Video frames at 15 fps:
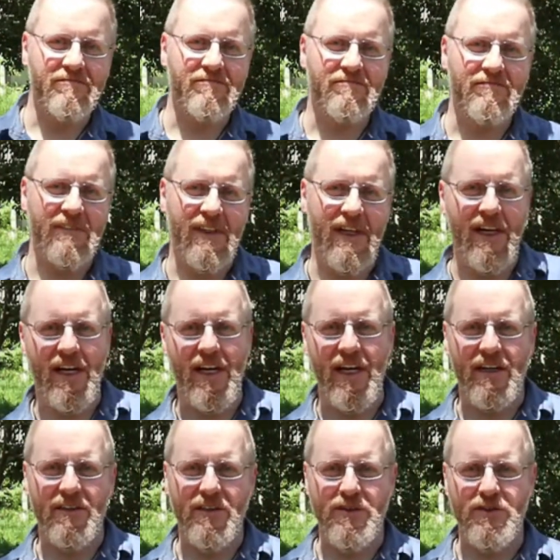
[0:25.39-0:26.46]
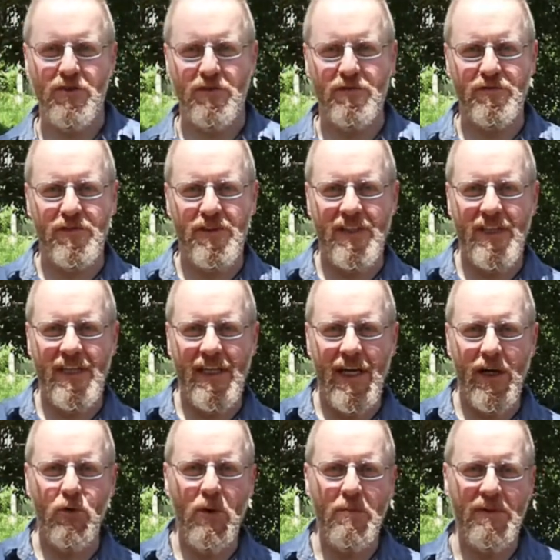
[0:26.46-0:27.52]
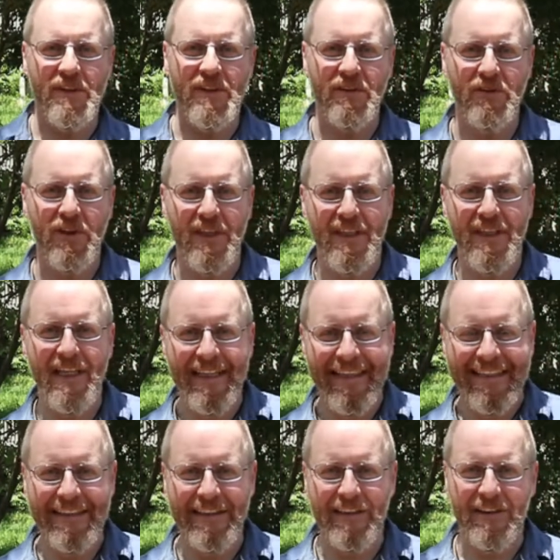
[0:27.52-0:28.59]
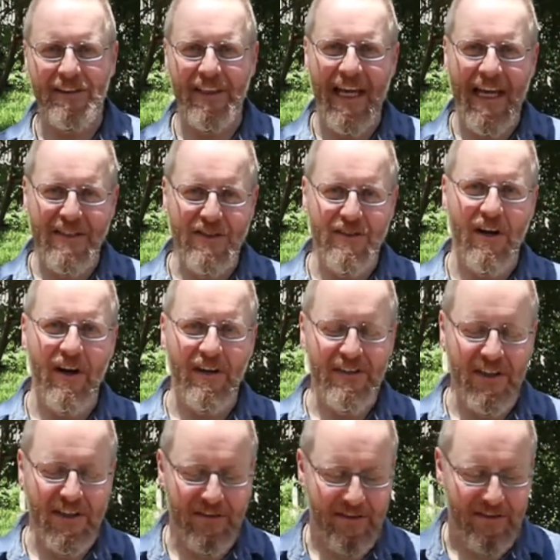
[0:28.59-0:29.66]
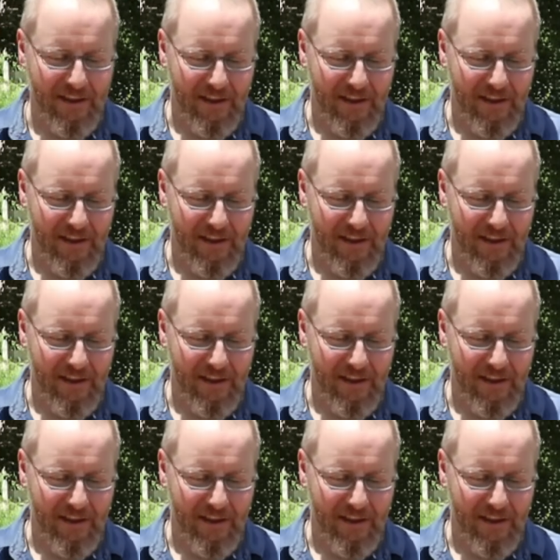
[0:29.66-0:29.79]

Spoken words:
the sort of the equipment that you're going to need to get started.